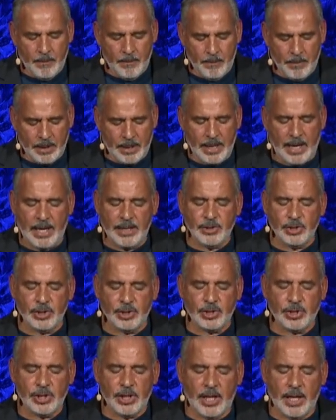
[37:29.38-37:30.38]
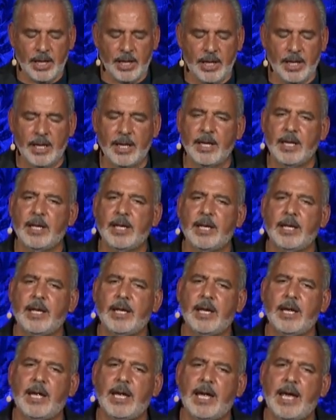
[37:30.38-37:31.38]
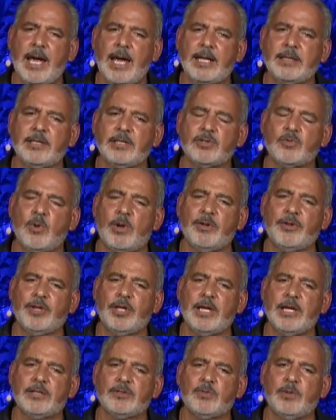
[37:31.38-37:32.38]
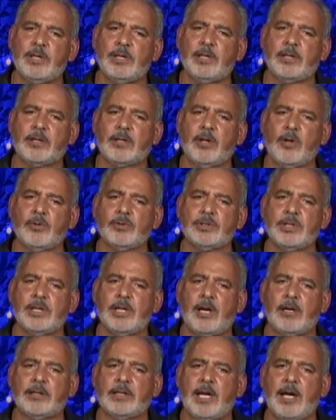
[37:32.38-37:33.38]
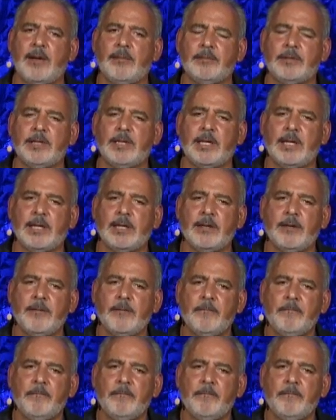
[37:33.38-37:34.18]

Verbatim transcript: But can I just add this one thing as we're closing our time today?